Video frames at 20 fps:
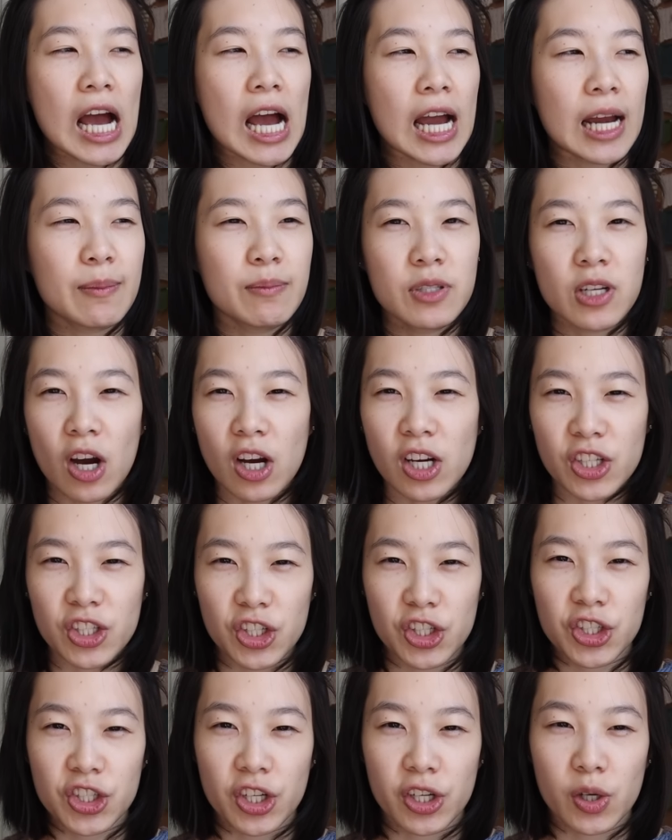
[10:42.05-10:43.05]
I'm not
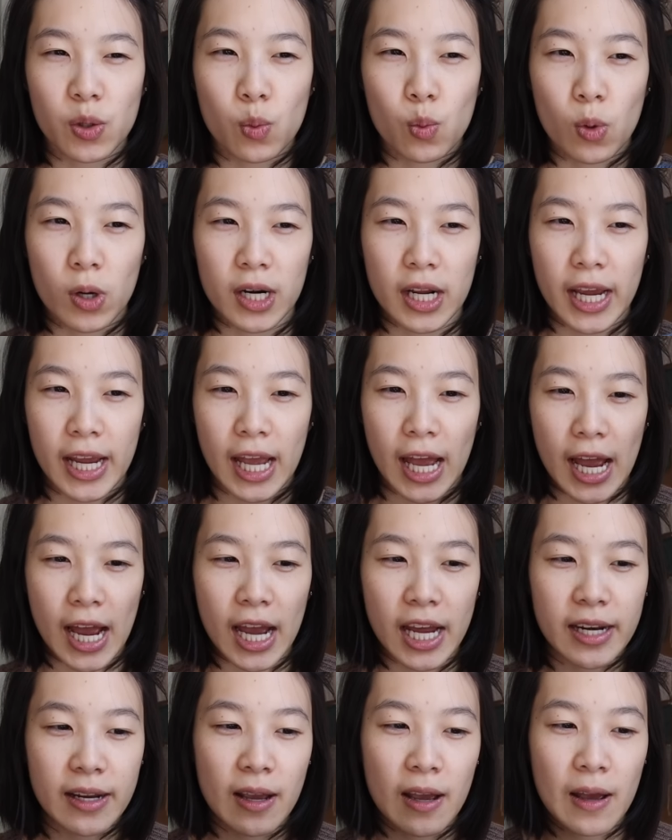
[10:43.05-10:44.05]
sure what I
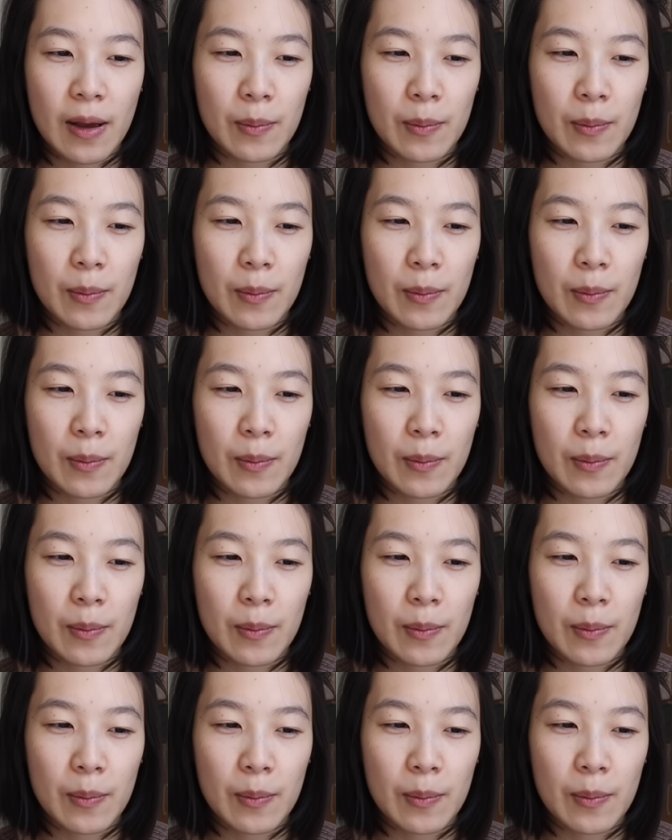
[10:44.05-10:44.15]
had.